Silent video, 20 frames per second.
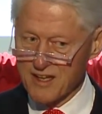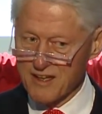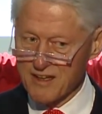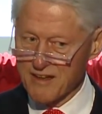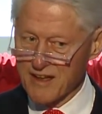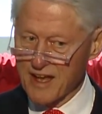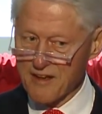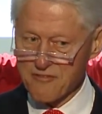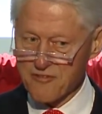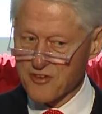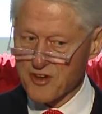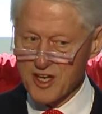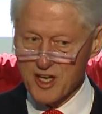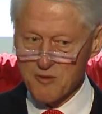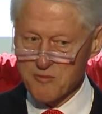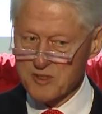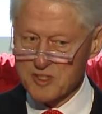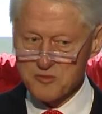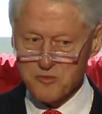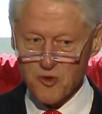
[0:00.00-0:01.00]
that
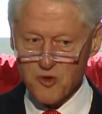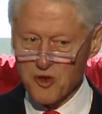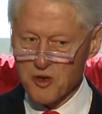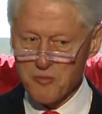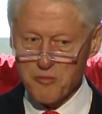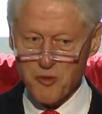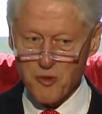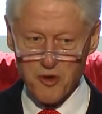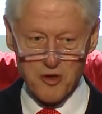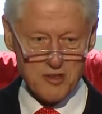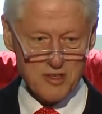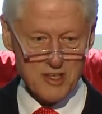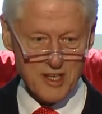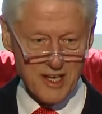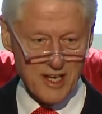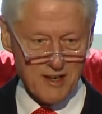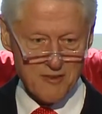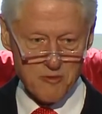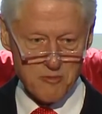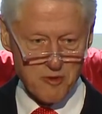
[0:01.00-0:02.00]
freedom is more important than
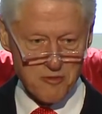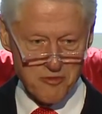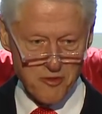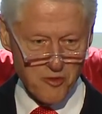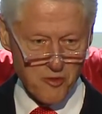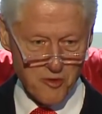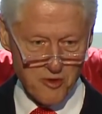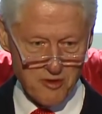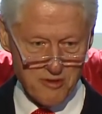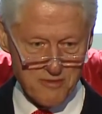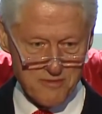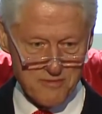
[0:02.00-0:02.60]
ever before.